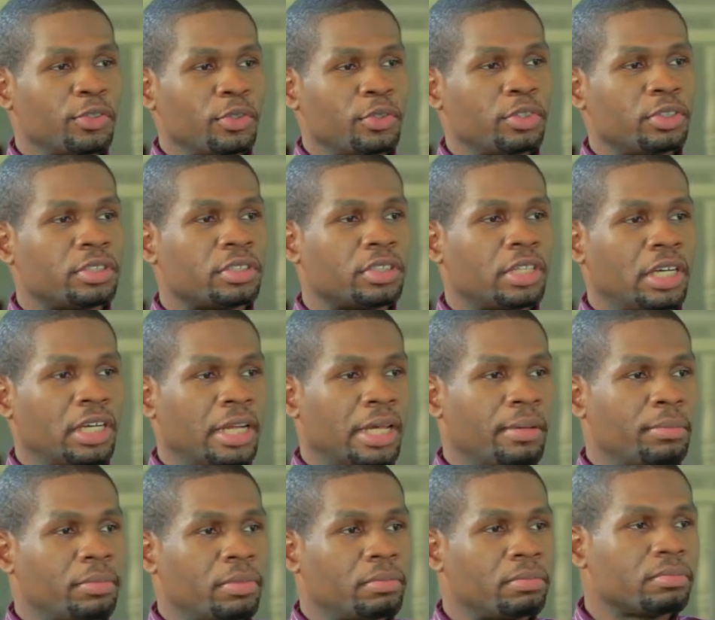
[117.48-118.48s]
a loan
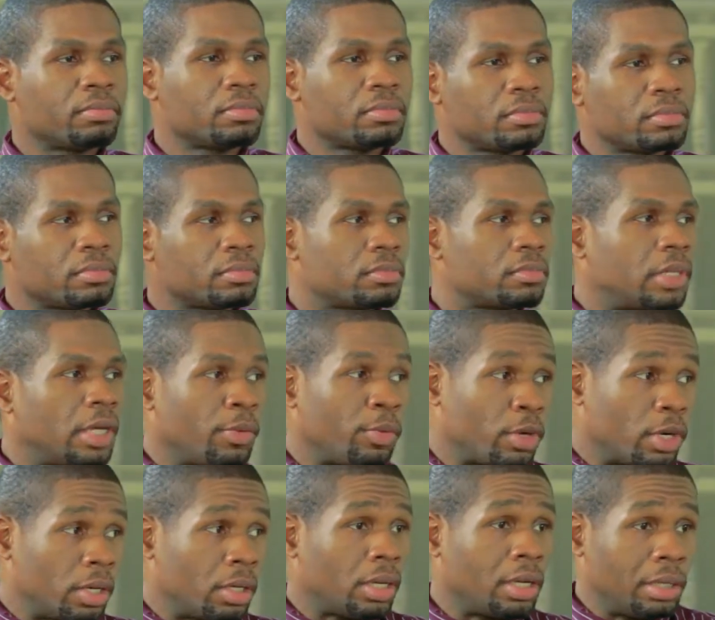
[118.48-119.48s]
and I
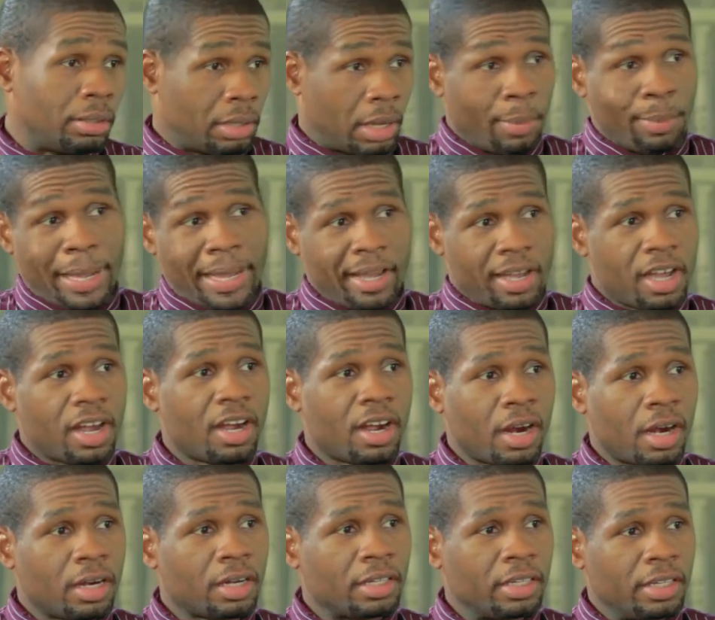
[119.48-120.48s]
want to buy a
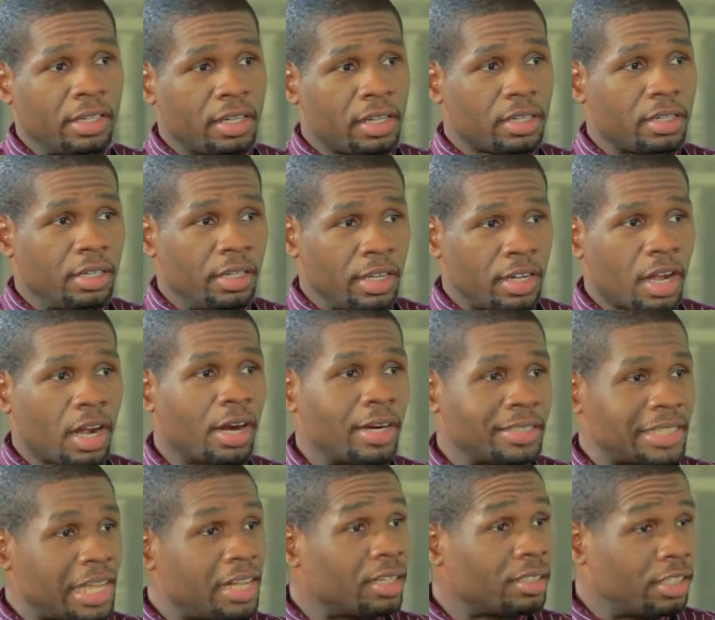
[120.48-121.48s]
car, the car
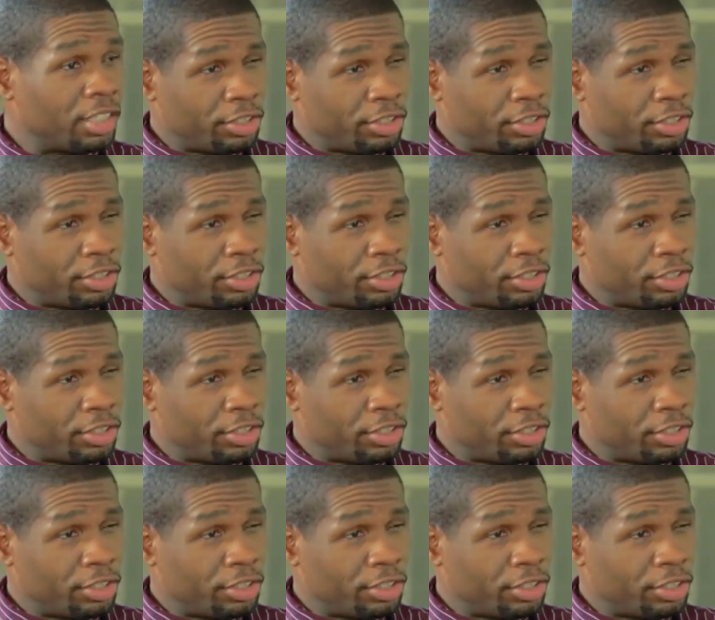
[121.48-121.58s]
is held